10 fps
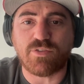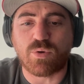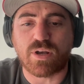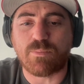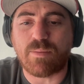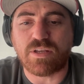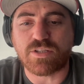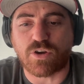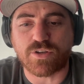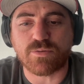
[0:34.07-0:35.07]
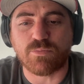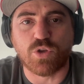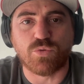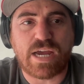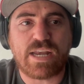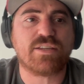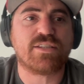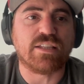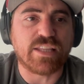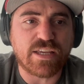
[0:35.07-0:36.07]
If you want to maybe start some new
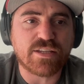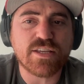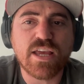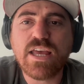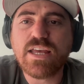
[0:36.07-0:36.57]
Dynasty leagues